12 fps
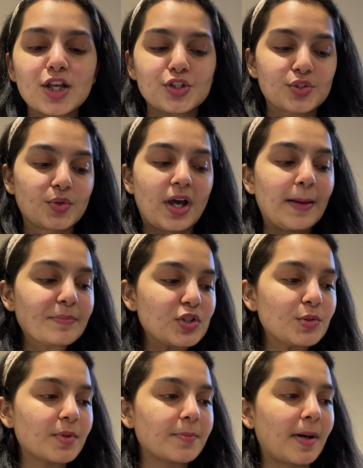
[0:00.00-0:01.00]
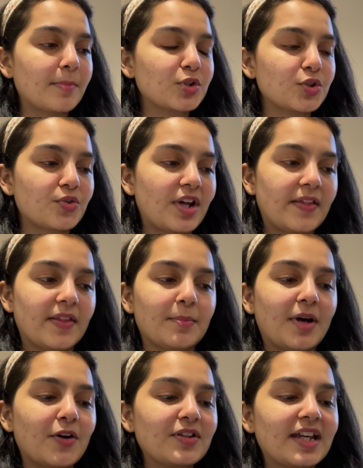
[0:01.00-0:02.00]
So I'm super pumped to try them
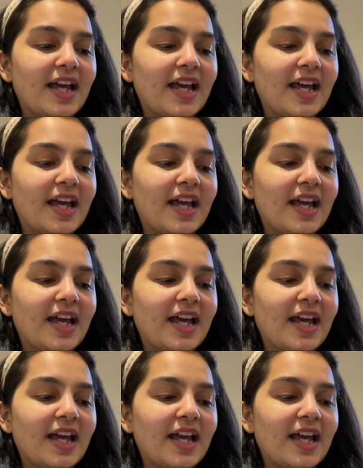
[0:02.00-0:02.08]
out.